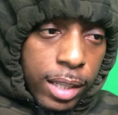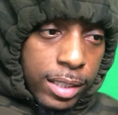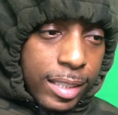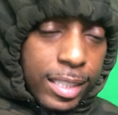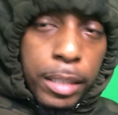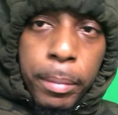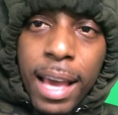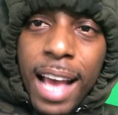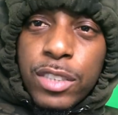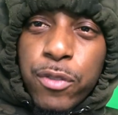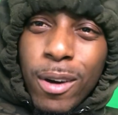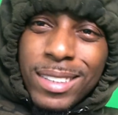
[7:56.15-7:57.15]
see me
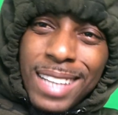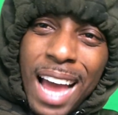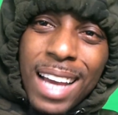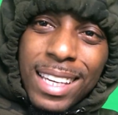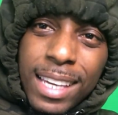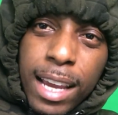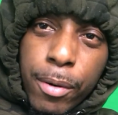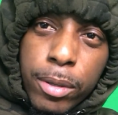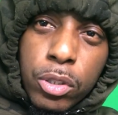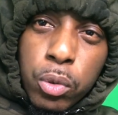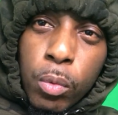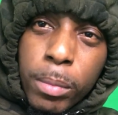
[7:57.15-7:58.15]
as far as not
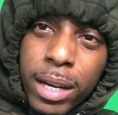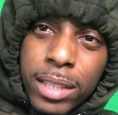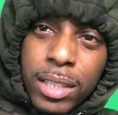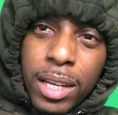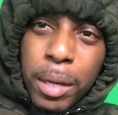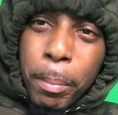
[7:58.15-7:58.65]
caring too much.